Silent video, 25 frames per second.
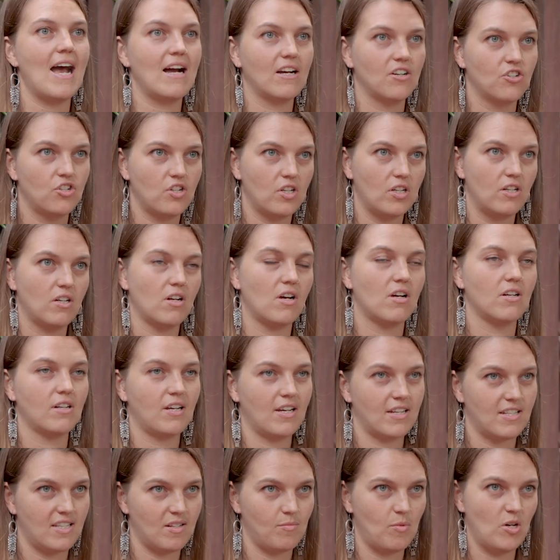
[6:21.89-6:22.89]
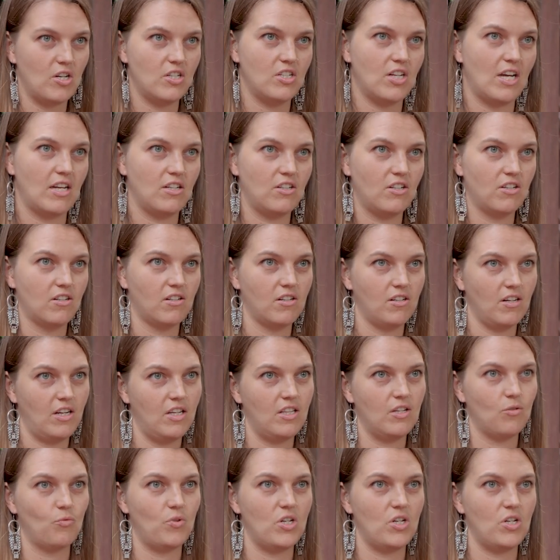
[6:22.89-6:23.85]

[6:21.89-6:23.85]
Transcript: action on customary tenure in the